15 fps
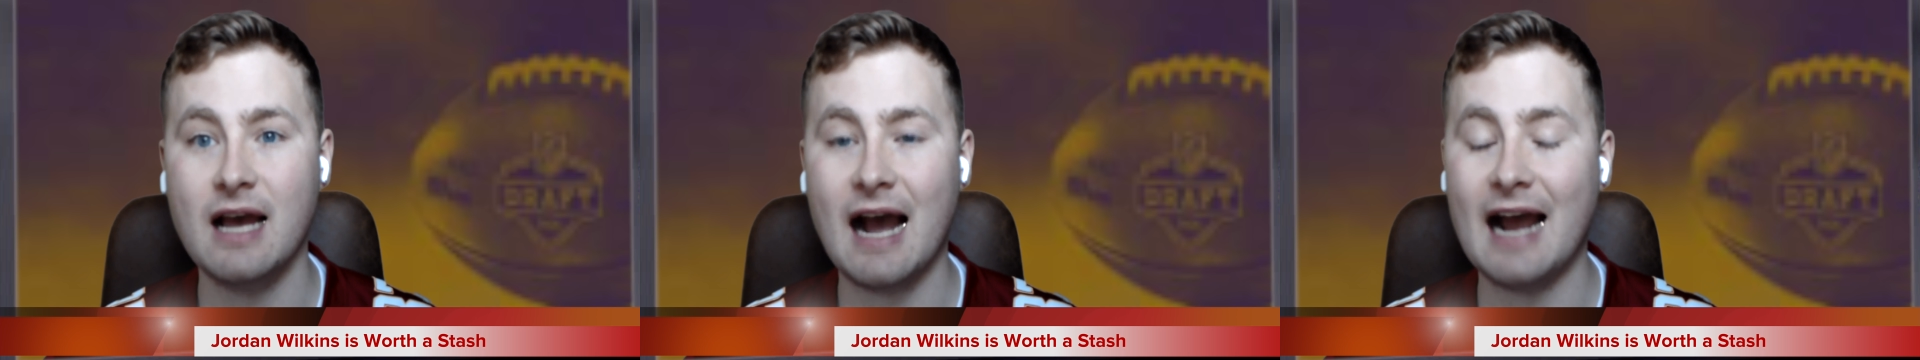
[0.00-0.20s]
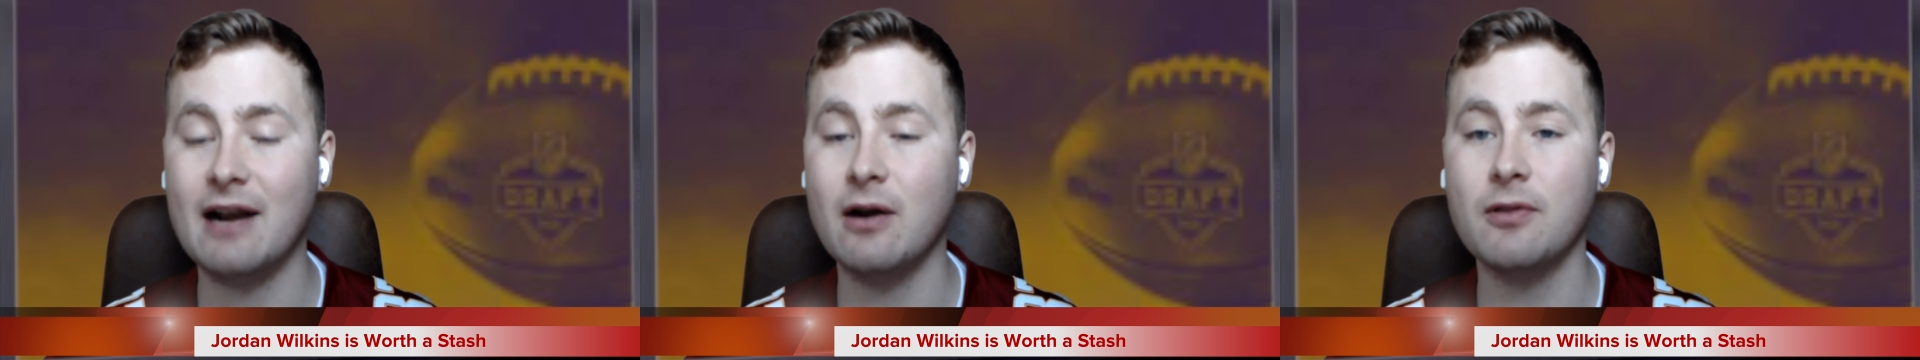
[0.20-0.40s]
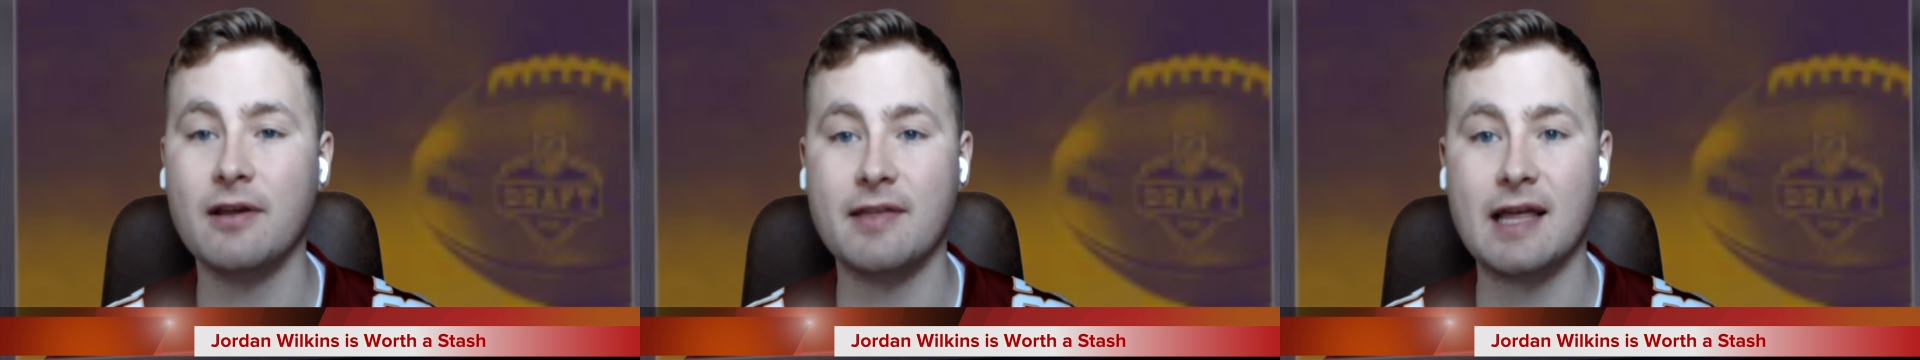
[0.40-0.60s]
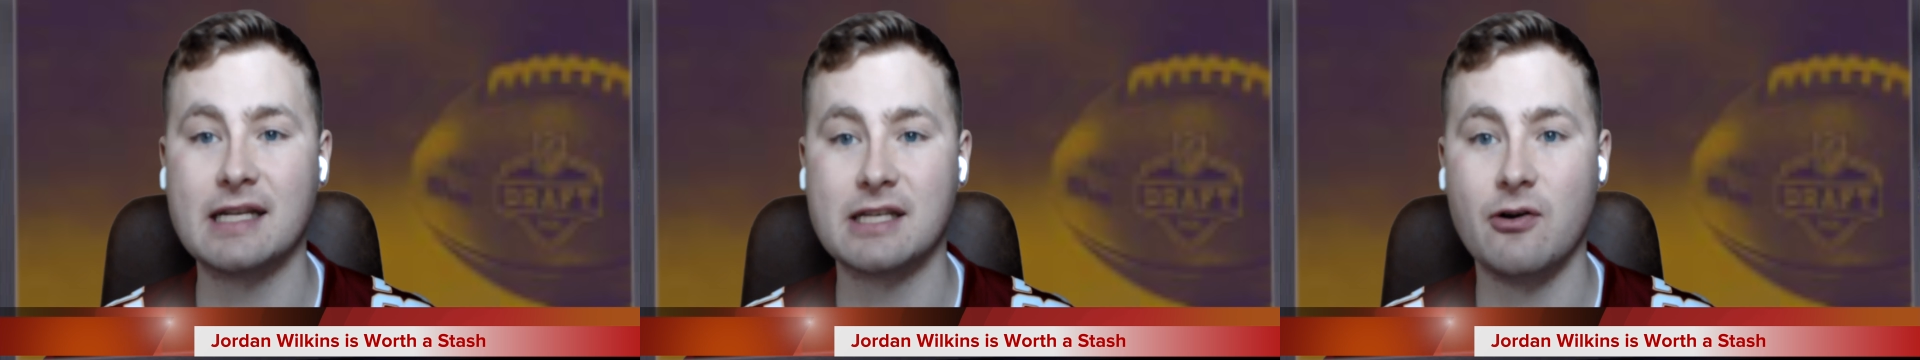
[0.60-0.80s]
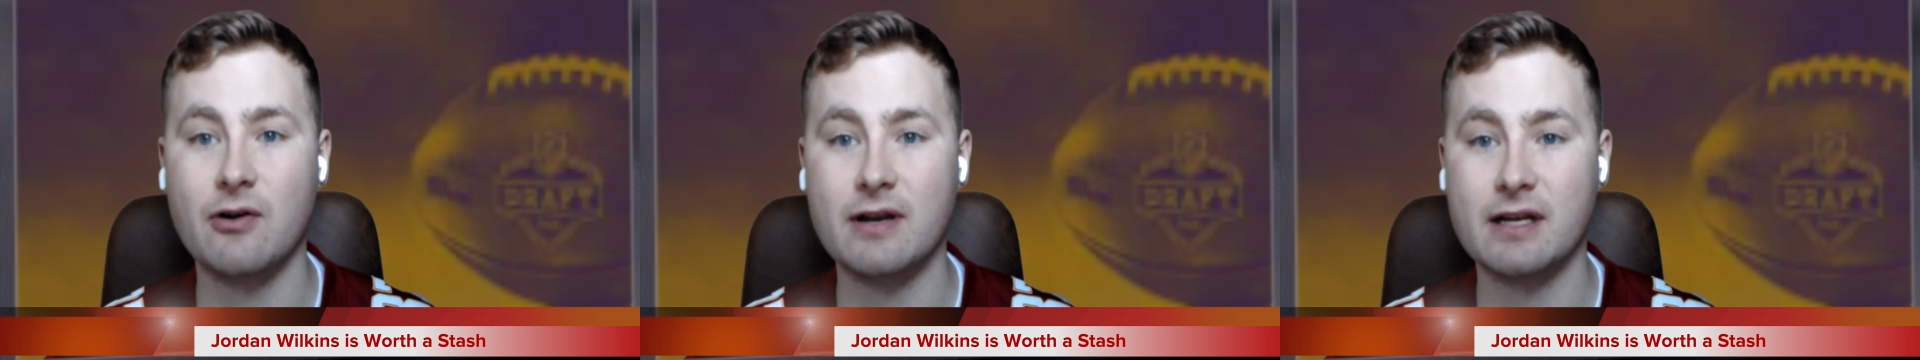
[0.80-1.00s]
I don't think
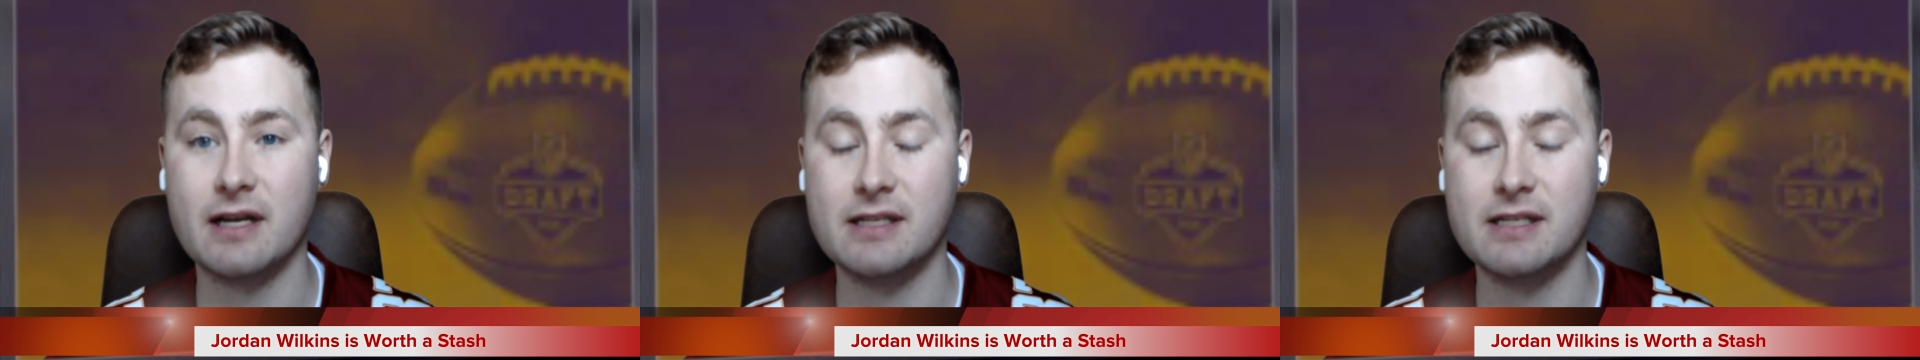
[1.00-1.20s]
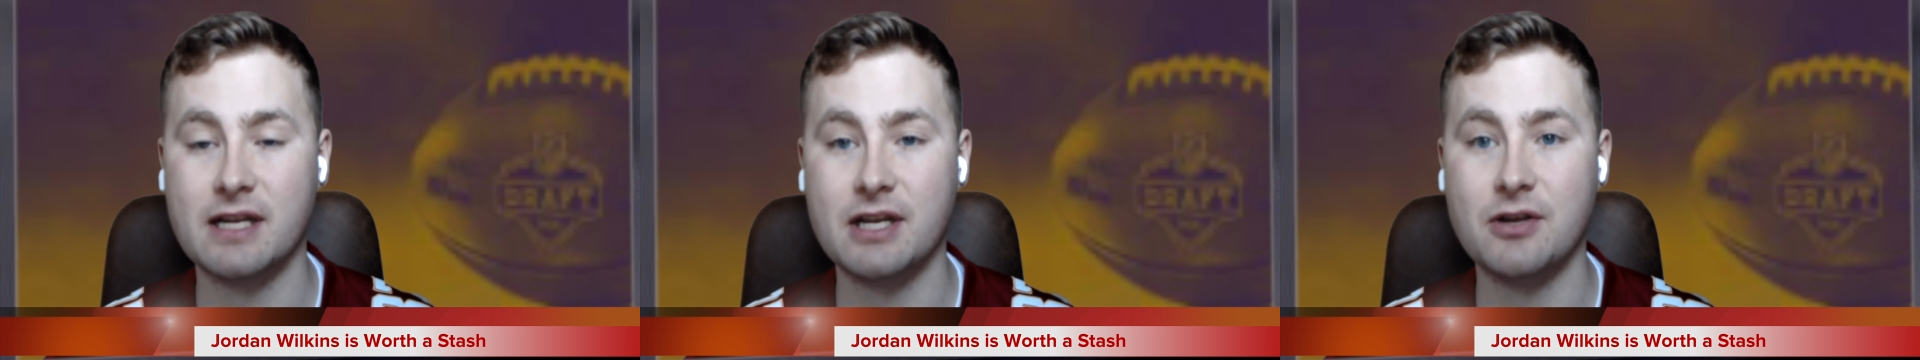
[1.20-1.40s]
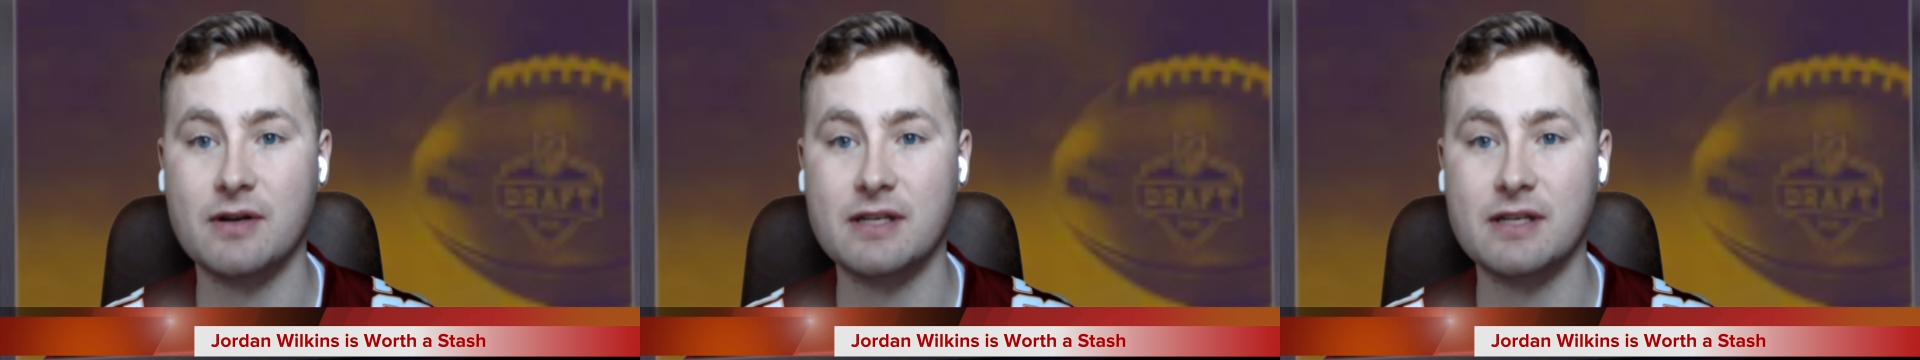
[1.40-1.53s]
that's going to continue.